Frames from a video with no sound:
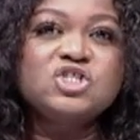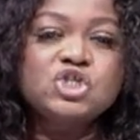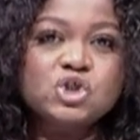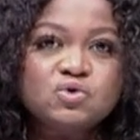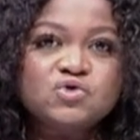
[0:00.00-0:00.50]

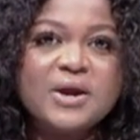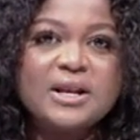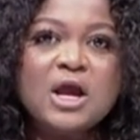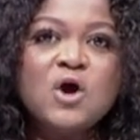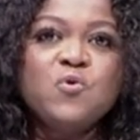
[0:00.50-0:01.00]

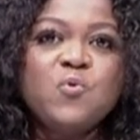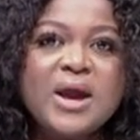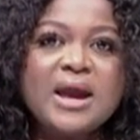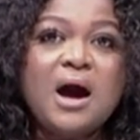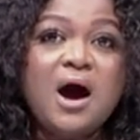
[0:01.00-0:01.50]
children
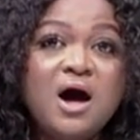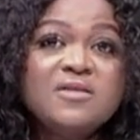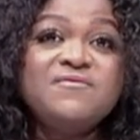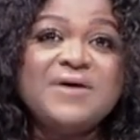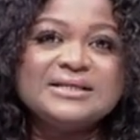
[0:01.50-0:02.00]
were
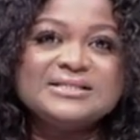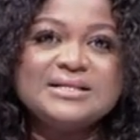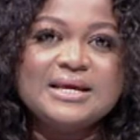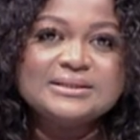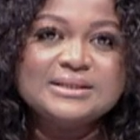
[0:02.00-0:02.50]

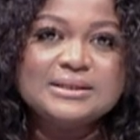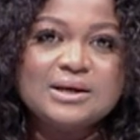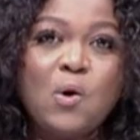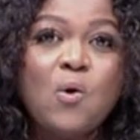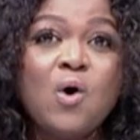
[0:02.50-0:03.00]

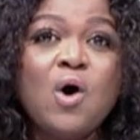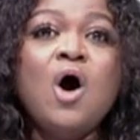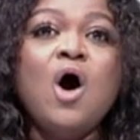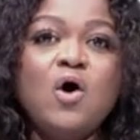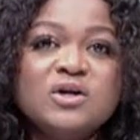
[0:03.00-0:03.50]
unvaccinated or
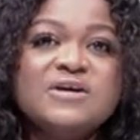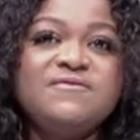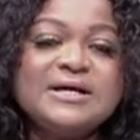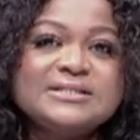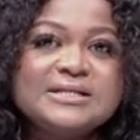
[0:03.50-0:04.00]

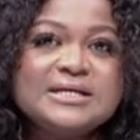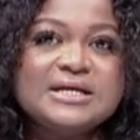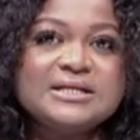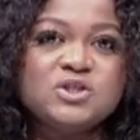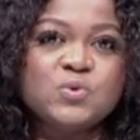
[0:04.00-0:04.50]

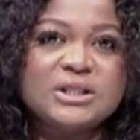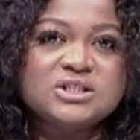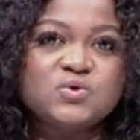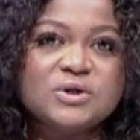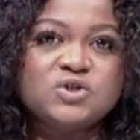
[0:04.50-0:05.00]
undervaccinated in
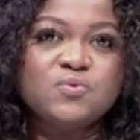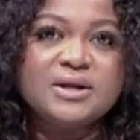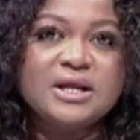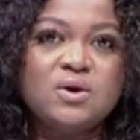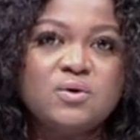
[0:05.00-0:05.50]

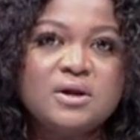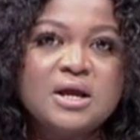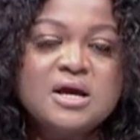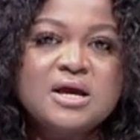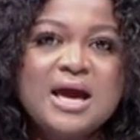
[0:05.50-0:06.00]
2021 alone.
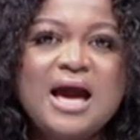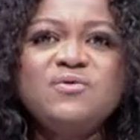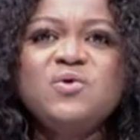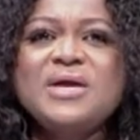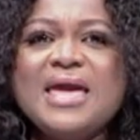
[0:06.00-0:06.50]

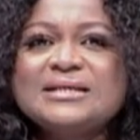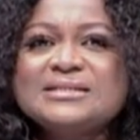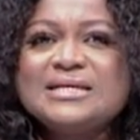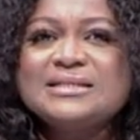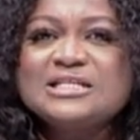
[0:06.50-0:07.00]
How do we
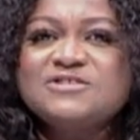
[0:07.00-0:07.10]
exceed this